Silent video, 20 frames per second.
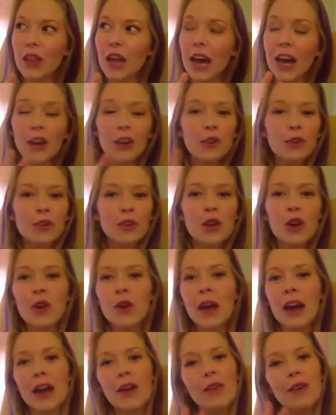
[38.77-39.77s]
I don't
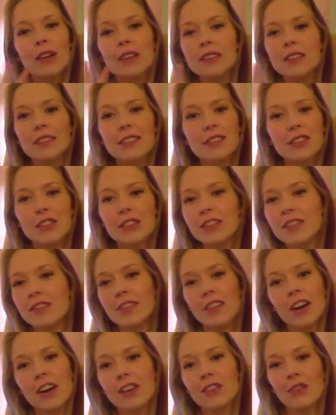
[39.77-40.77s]
know how else this could
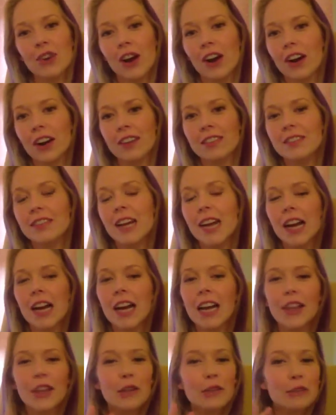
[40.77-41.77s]
have gone wrong.
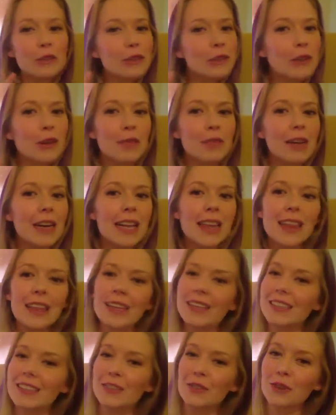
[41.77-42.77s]
There were so many
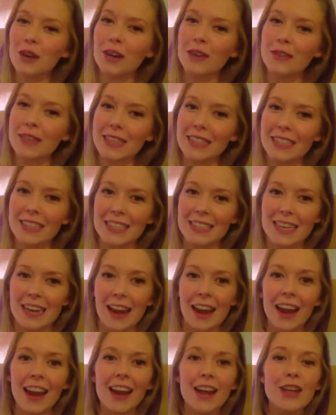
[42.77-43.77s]
things wrong with this
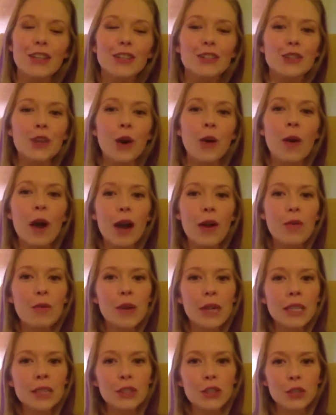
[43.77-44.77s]
today. So I
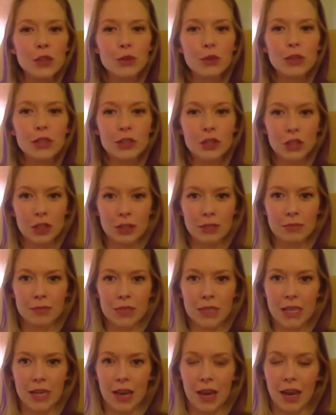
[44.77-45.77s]
went to the
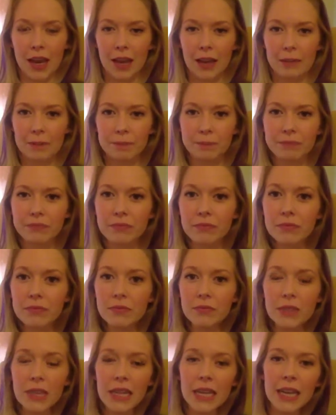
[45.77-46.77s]
gym today,
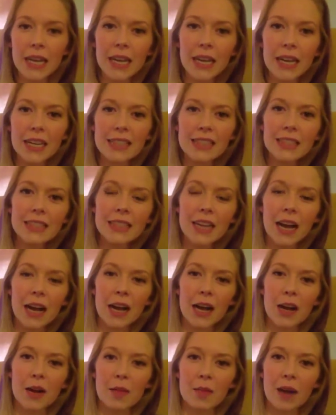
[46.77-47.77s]
and
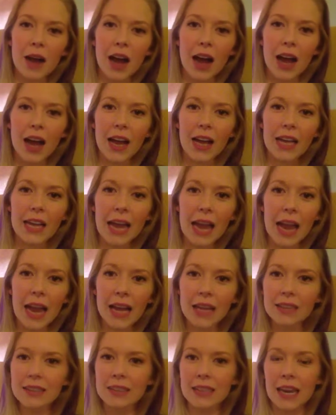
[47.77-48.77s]
I
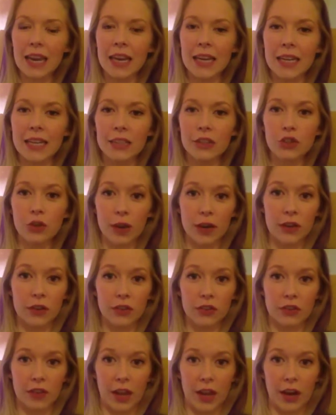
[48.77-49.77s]
asked a
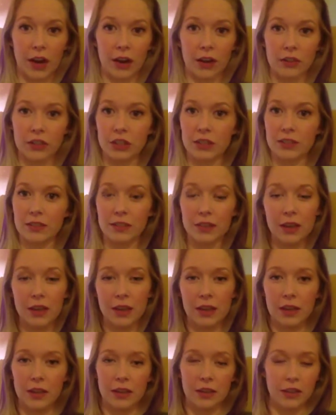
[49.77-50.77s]
trainer there, just,
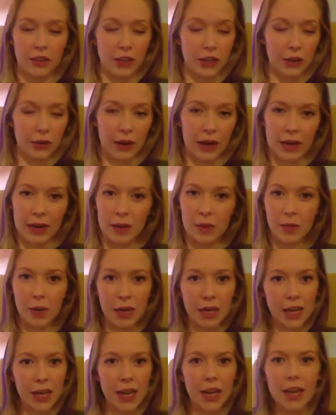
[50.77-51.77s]

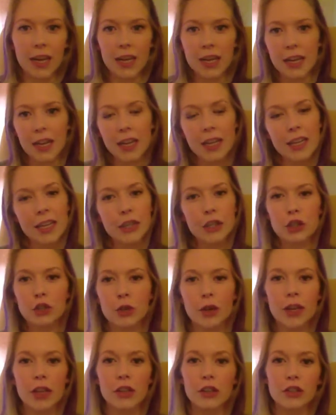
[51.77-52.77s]
anybody, hey, can I get a
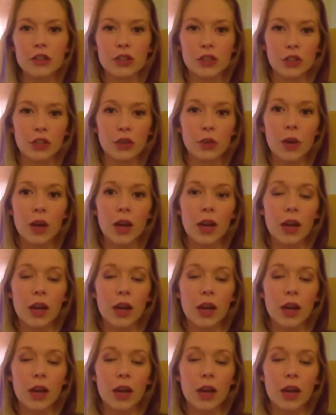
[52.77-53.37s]
trainer to